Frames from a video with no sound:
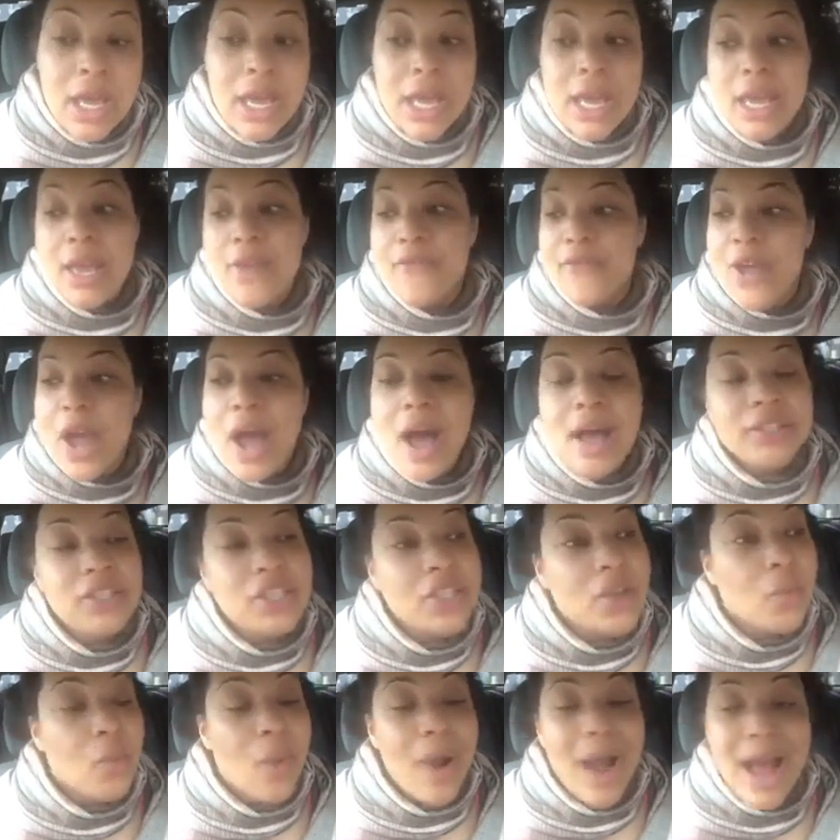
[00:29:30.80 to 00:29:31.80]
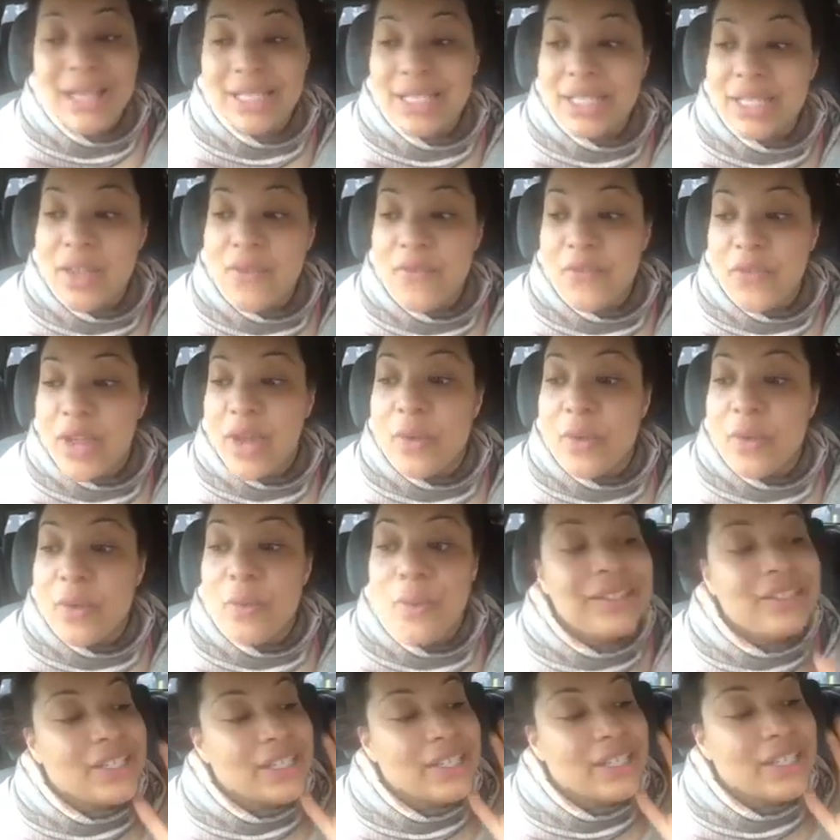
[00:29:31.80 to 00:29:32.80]
If y'all
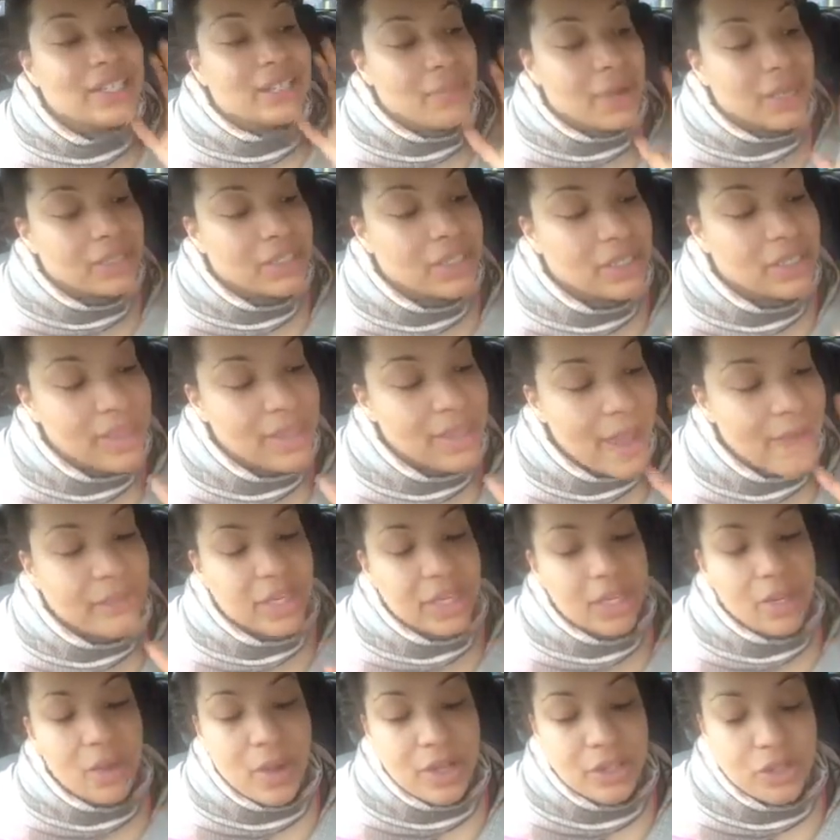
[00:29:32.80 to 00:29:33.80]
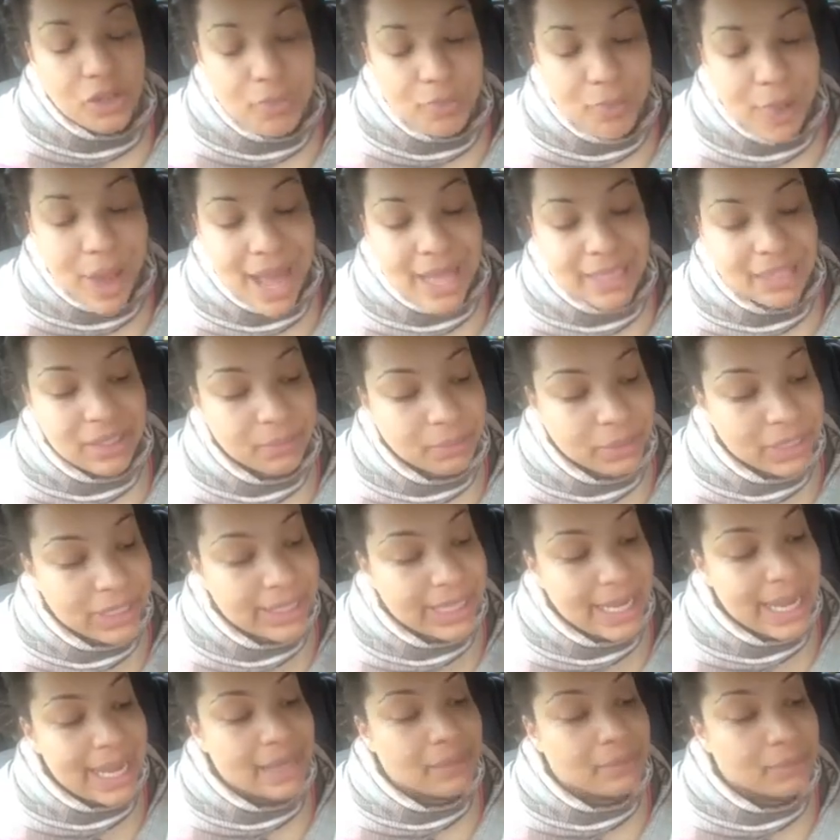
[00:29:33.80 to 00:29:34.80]
watch as much of that video as you possibly
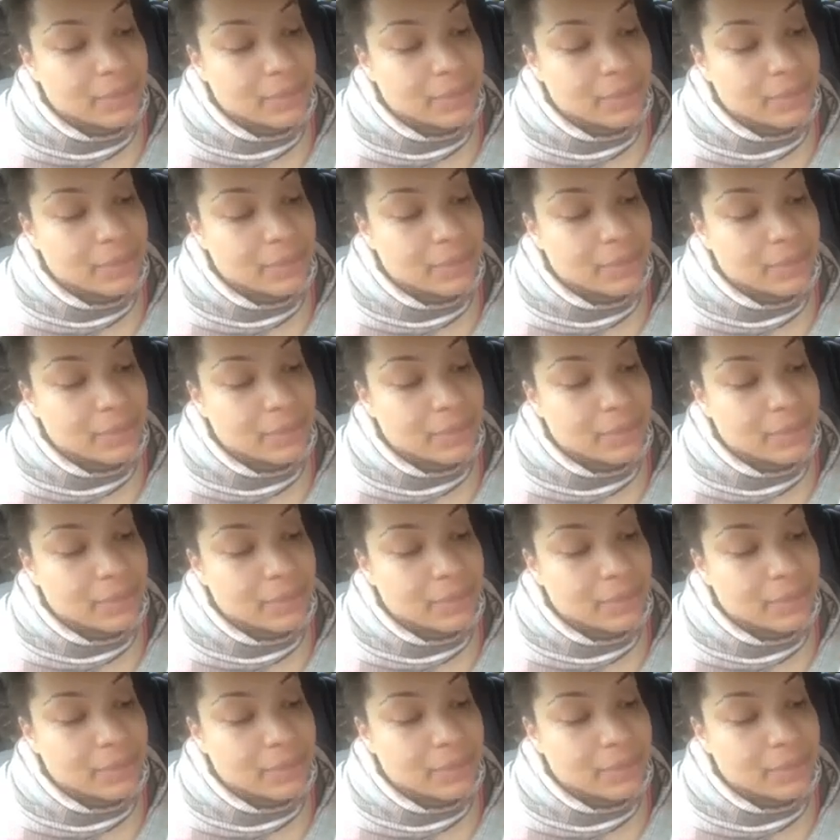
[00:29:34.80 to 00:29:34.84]
can,